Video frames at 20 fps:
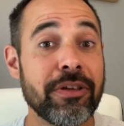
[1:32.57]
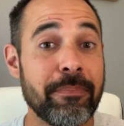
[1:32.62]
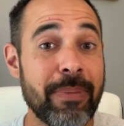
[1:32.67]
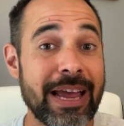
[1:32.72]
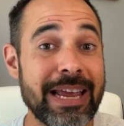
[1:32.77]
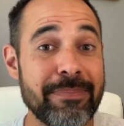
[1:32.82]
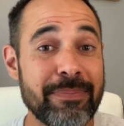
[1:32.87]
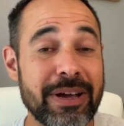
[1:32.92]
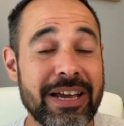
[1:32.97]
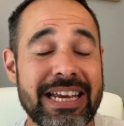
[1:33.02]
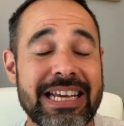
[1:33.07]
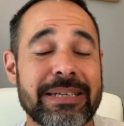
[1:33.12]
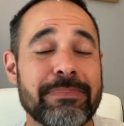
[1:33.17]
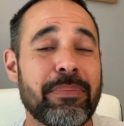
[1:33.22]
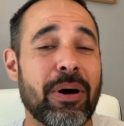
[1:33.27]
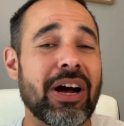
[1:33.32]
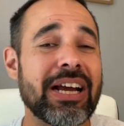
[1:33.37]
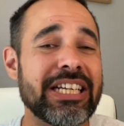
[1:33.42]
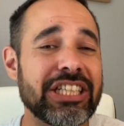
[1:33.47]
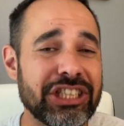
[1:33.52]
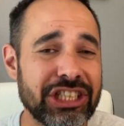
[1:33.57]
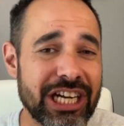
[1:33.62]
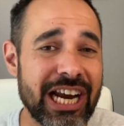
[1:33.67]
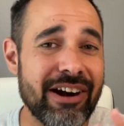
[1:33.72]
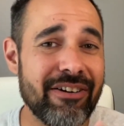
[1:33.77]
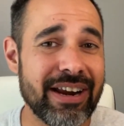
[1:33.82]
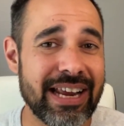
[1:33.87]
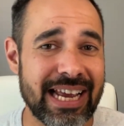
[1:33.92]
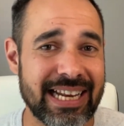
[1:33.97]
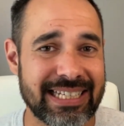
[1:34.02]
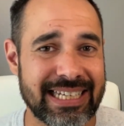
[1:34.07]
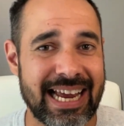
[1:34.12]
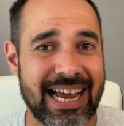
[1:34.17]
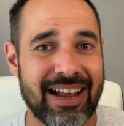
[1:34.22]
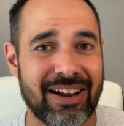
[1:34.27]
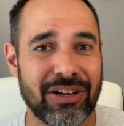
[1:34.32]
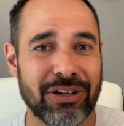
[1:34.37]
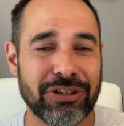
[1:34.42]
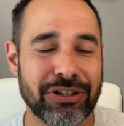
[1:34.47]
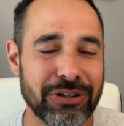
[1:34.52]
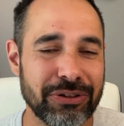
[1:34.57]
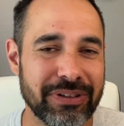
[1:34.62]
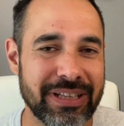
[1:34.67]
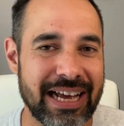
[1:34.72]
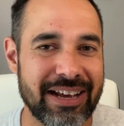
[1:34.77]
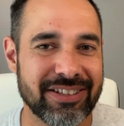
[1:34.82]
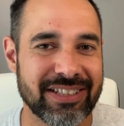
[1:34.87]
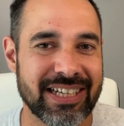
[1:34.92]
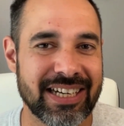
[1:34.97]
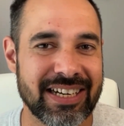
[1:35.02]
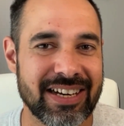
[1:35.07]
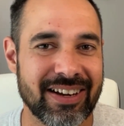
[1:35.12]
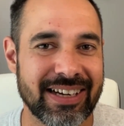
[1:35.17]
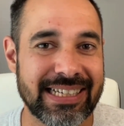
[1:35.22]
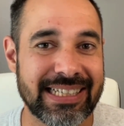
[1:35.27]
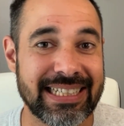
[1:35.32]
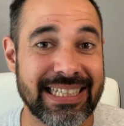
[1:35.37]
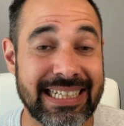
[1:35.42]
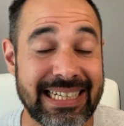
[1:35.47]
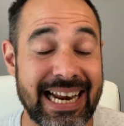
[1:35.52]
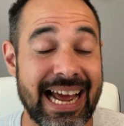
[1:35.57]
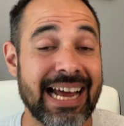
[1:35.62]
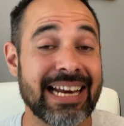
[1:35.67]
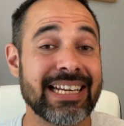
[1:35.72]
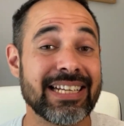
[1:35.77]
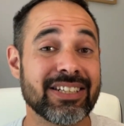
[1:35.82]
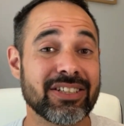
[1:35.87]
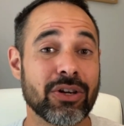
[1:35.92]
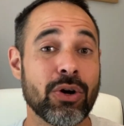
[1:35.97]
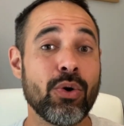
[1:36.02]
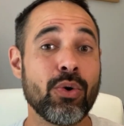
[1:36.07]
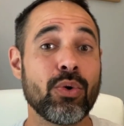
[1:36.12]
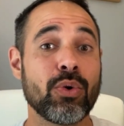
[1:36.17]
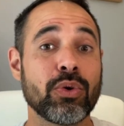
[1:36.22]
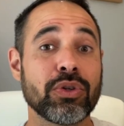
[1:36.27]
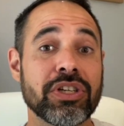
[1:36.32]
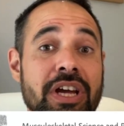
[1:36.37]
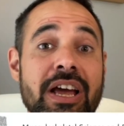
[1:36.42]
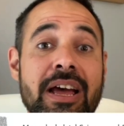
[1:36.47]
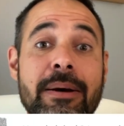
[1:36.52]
the paper is by Geri et al. 2019, and it's called